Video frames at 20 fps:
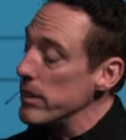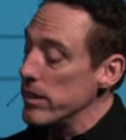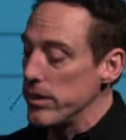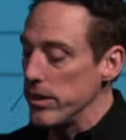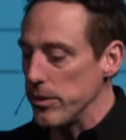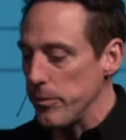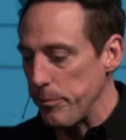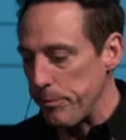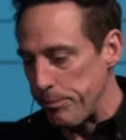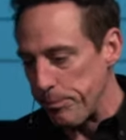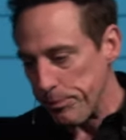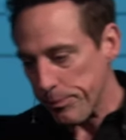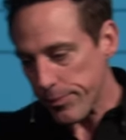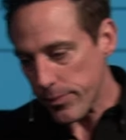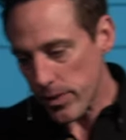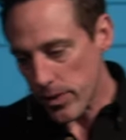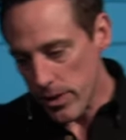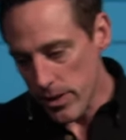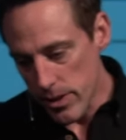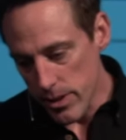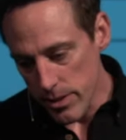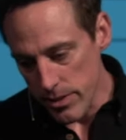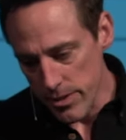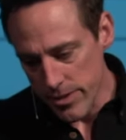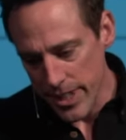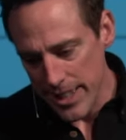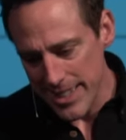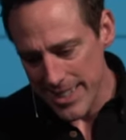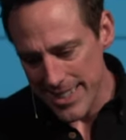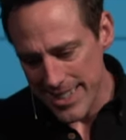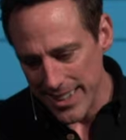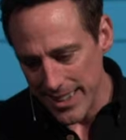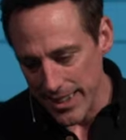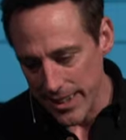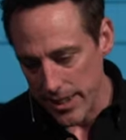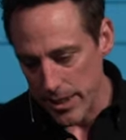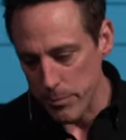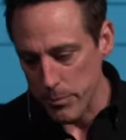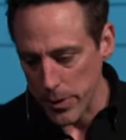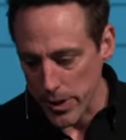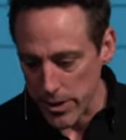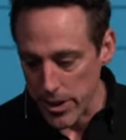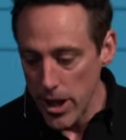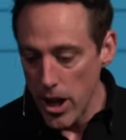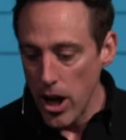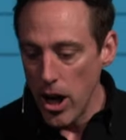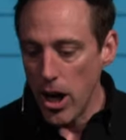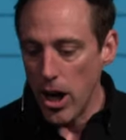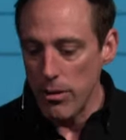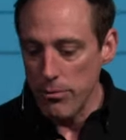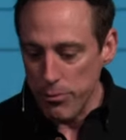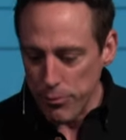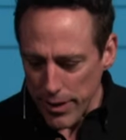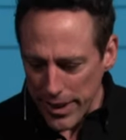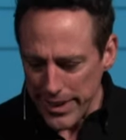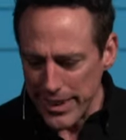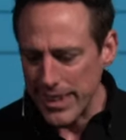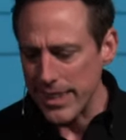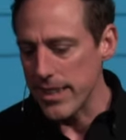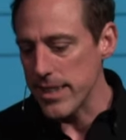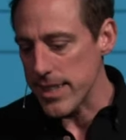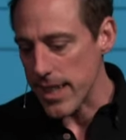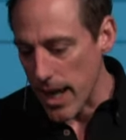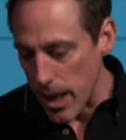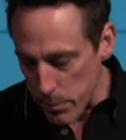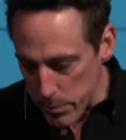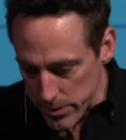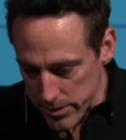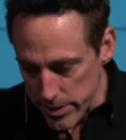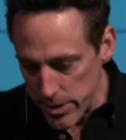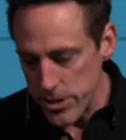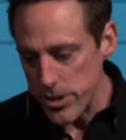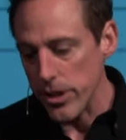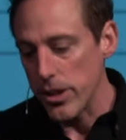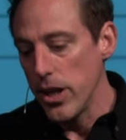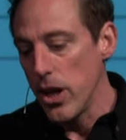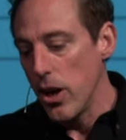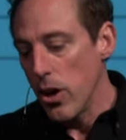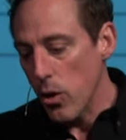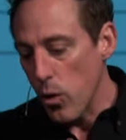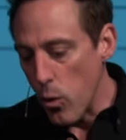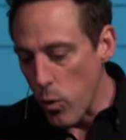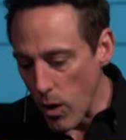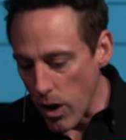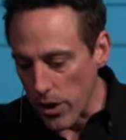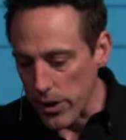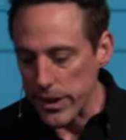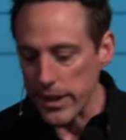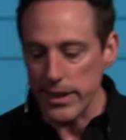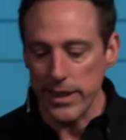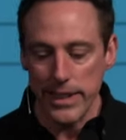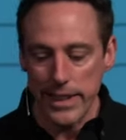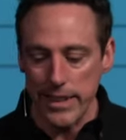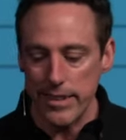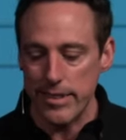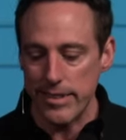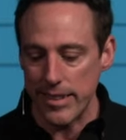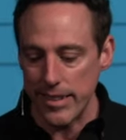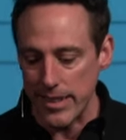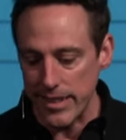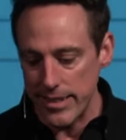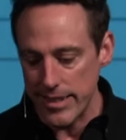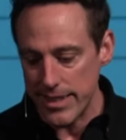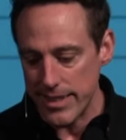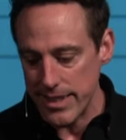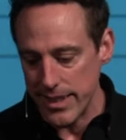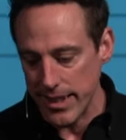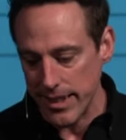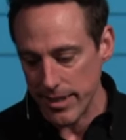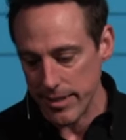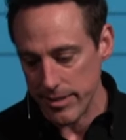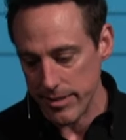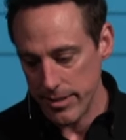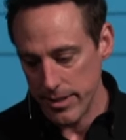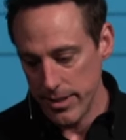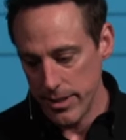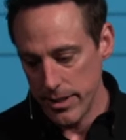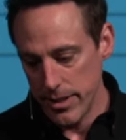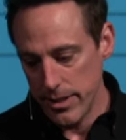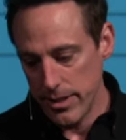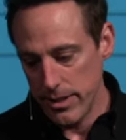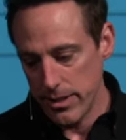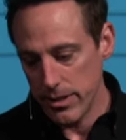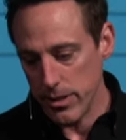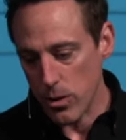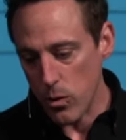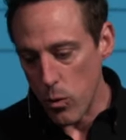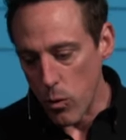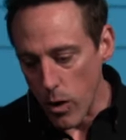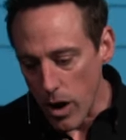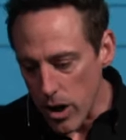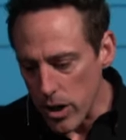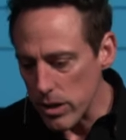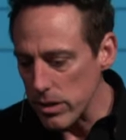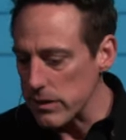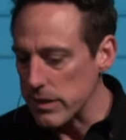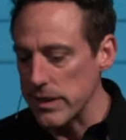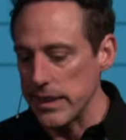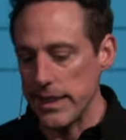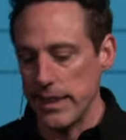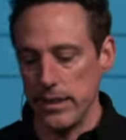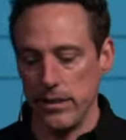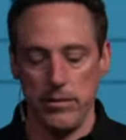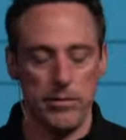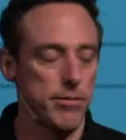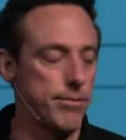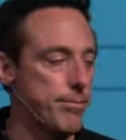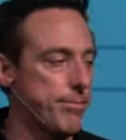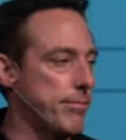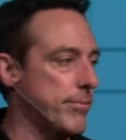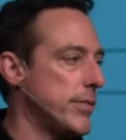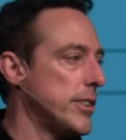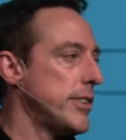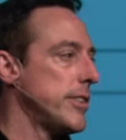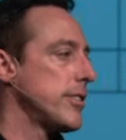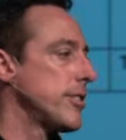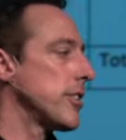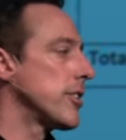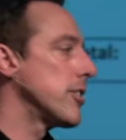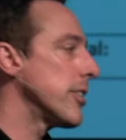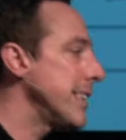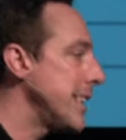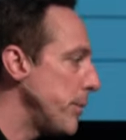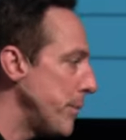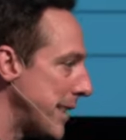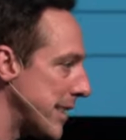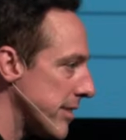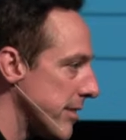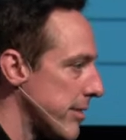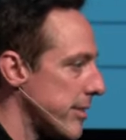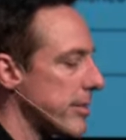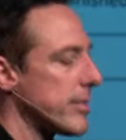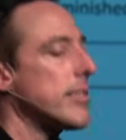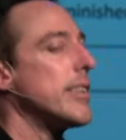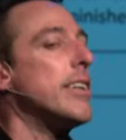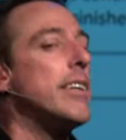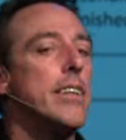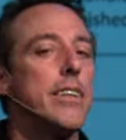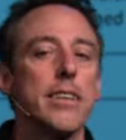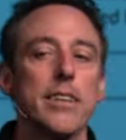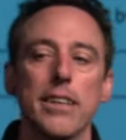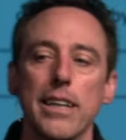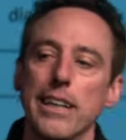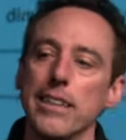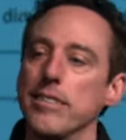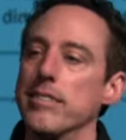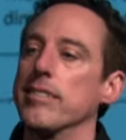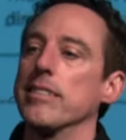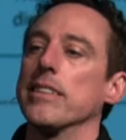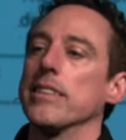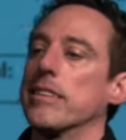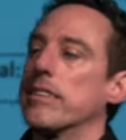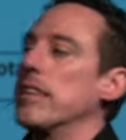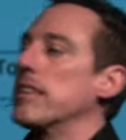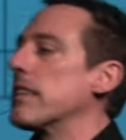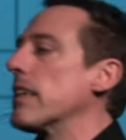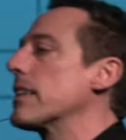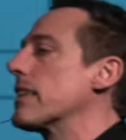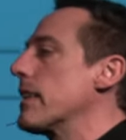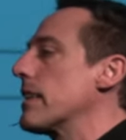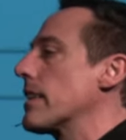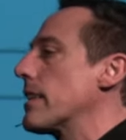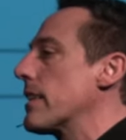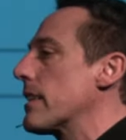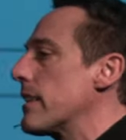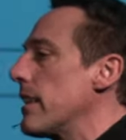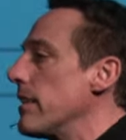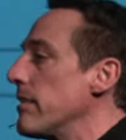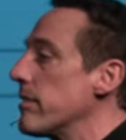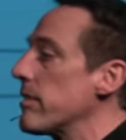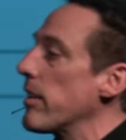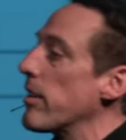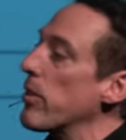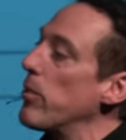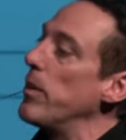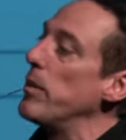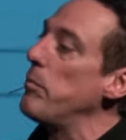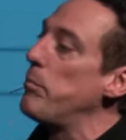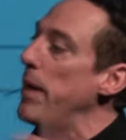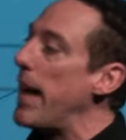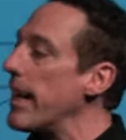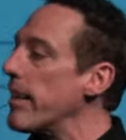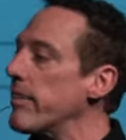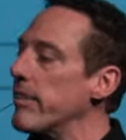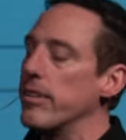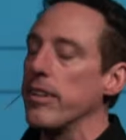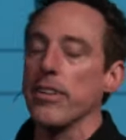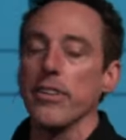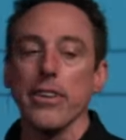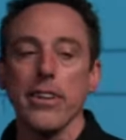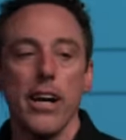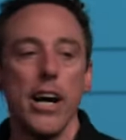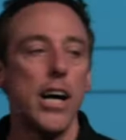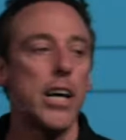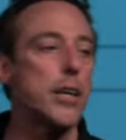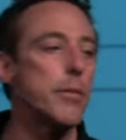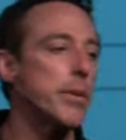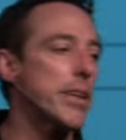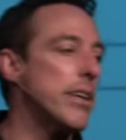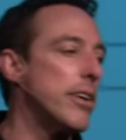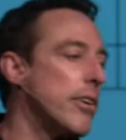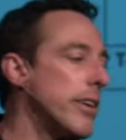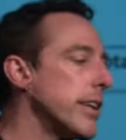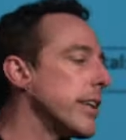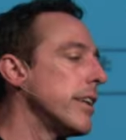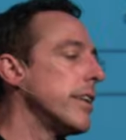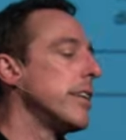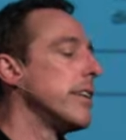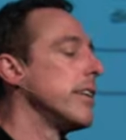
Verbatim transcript: to do. This hostility, bullying, unfriendliness, opposition, quarreling leads to these things. The quarreling, the disagreements, constantly. instead of going back to the other column and going,